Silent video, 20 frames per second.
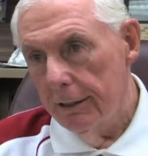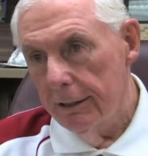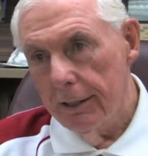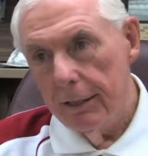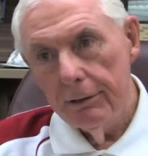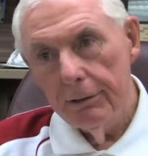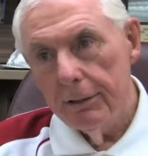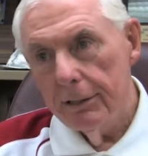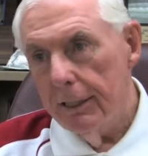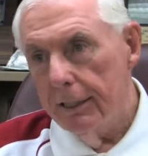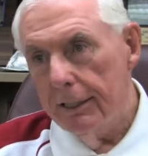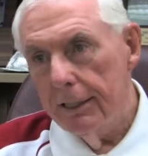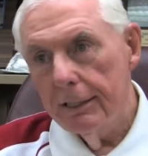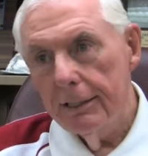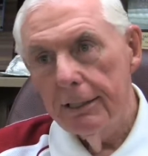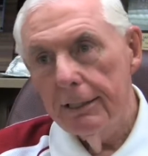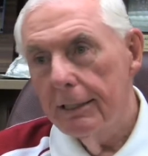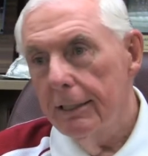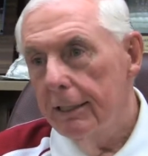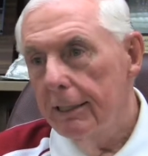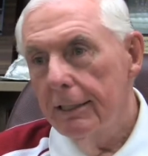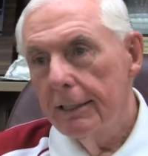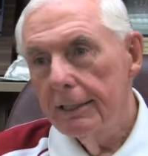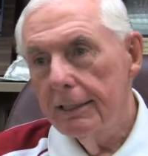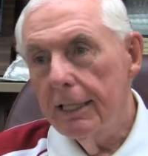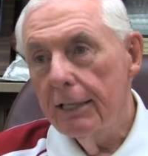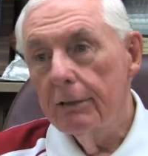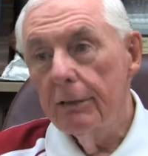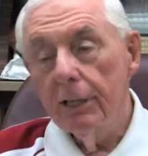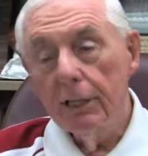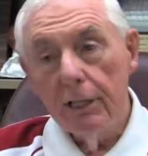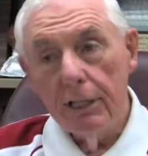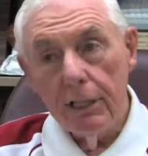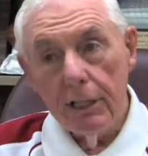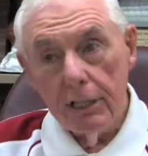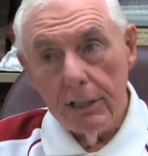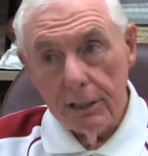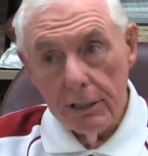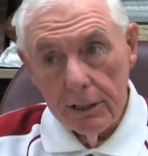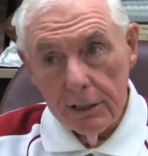They didn't say, look,
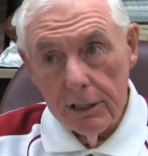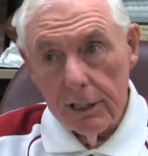let's